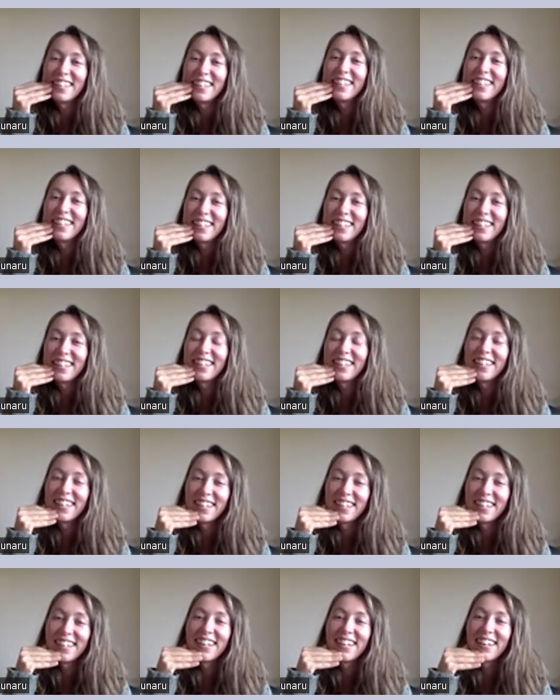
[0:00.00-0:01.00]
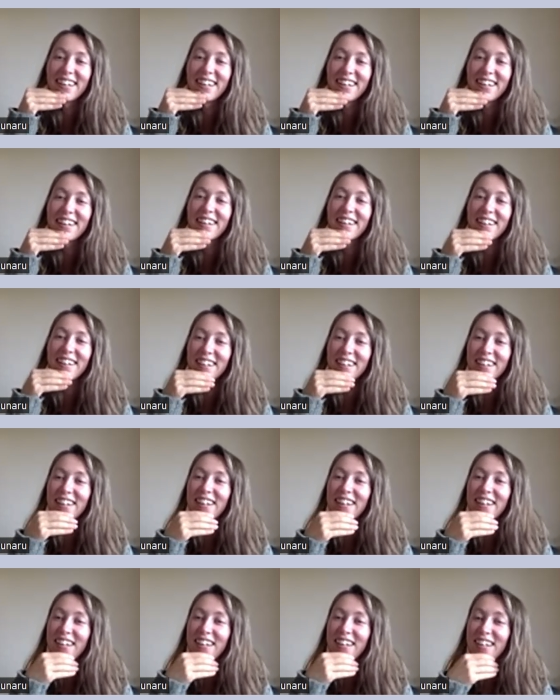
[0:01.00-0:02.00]

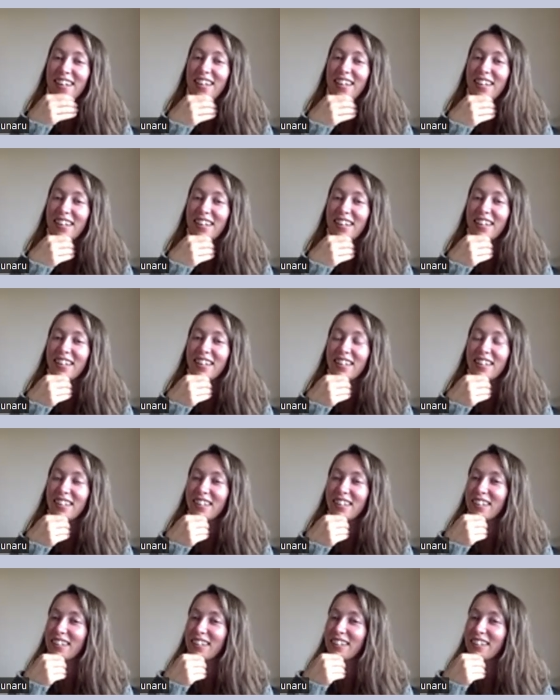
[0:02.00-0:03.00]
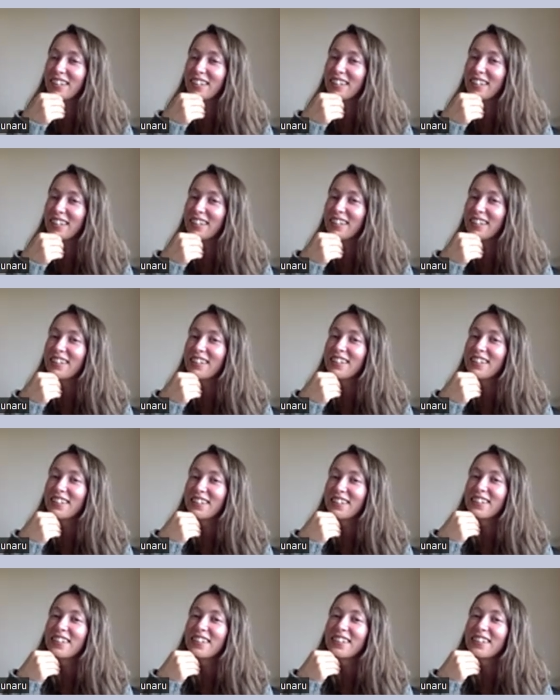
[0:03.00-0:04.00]
No one is speaking in this clip.